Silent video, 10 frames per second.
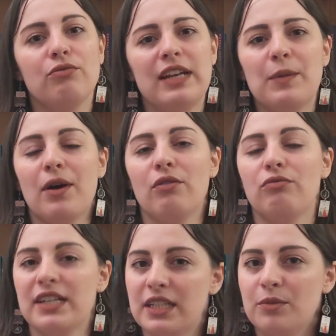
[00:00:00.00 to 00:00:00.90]
really well
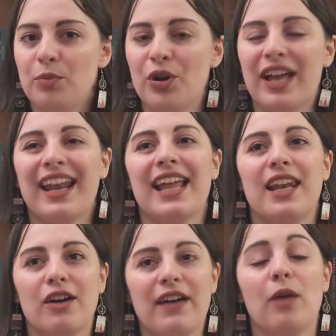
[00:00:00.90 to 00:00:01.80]
written book, and I
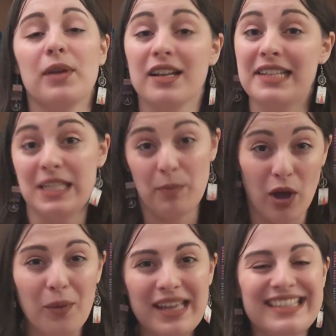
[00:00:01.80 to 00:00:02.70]
love how, because he's a
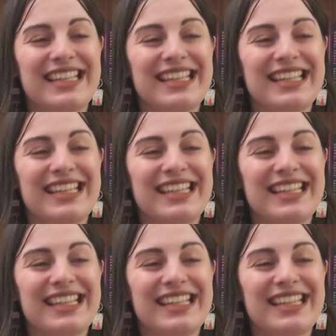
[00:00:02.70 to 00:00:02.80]
poet,